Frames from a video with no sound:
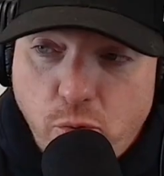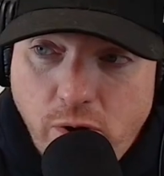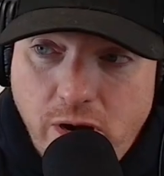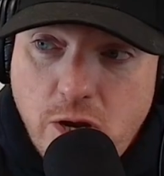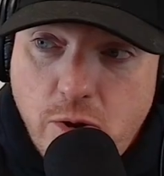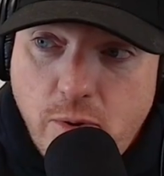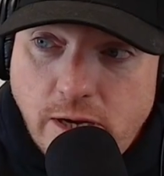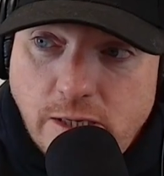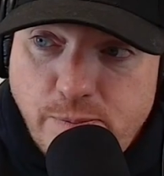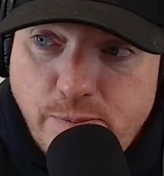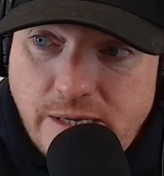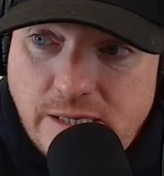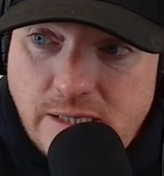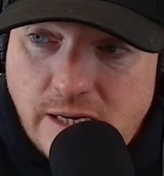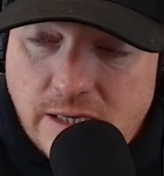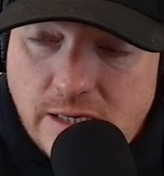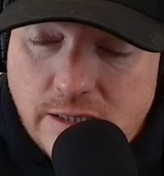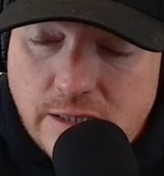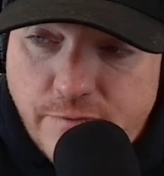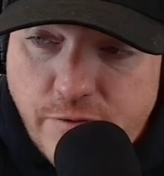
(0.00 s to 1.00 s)
Three U S B
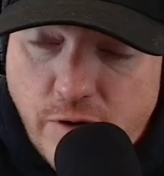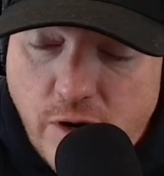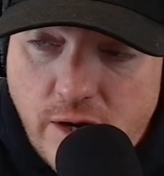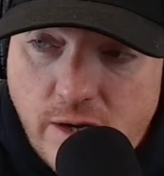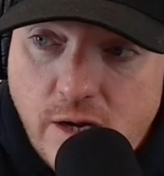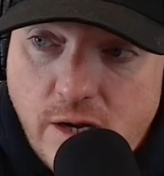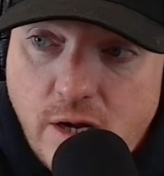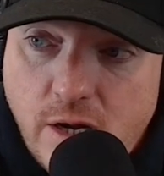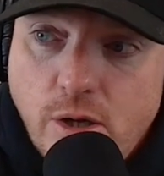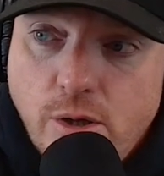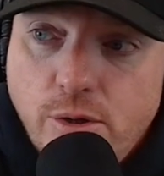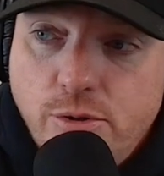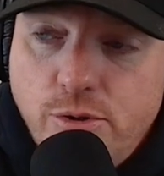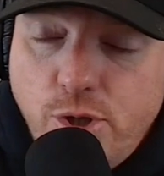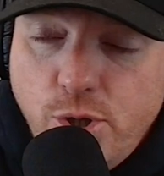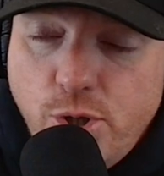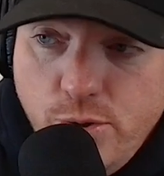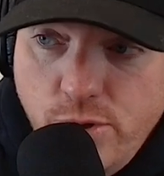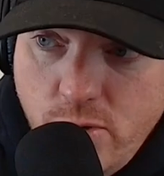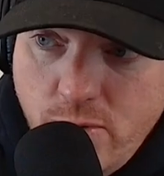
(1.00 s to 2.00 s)
C in the front,
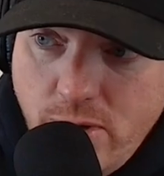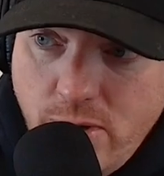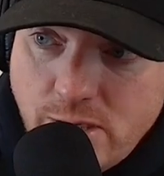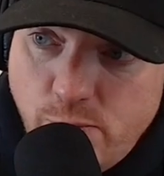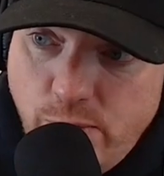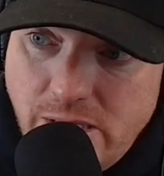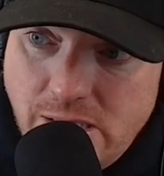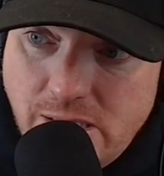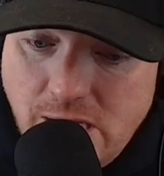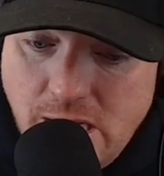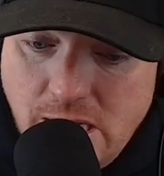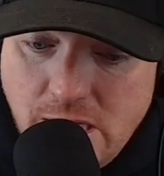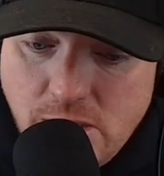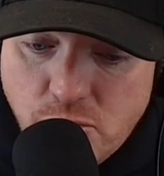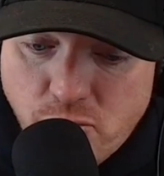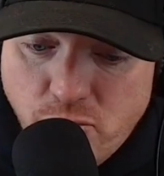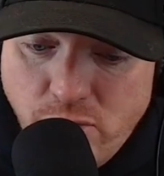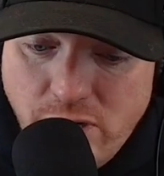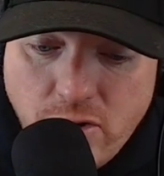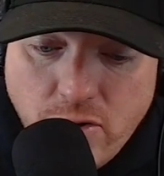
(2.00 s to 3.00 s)
two U S B C in
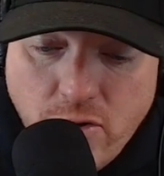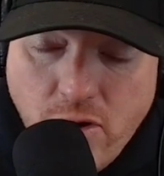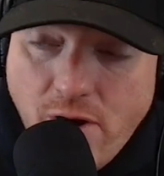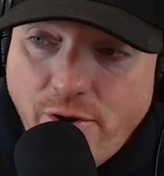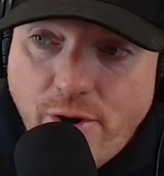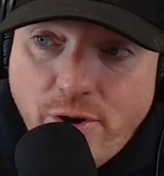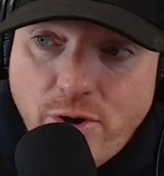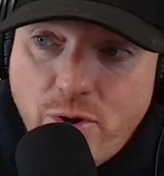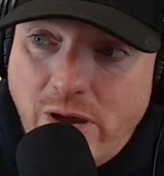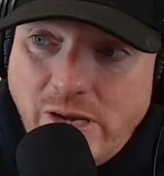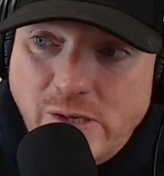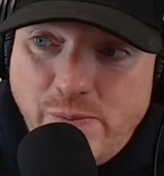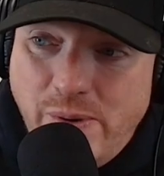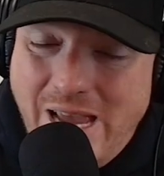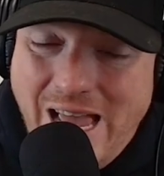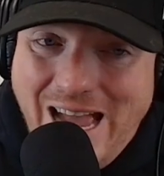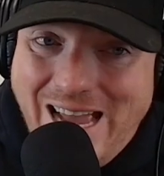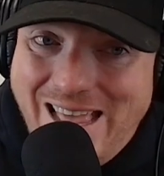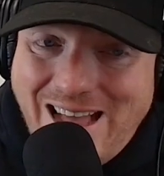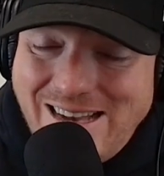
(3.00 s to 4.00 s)
the rear. There are no U S
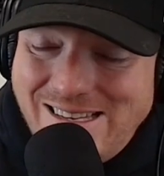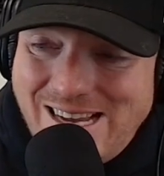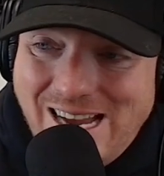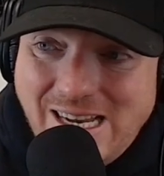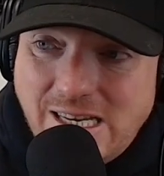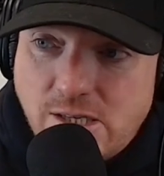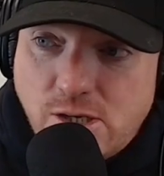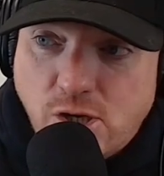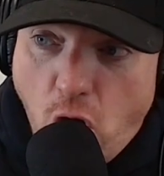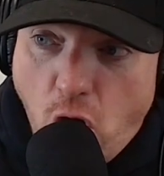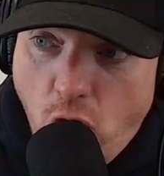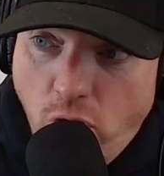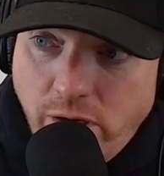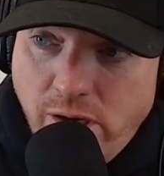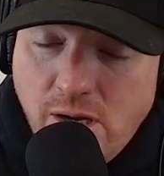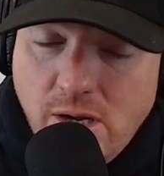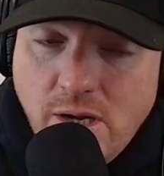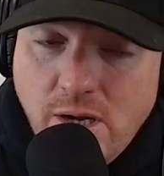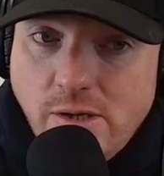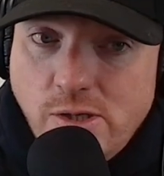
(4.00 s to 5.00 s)
B A. That tech is gone.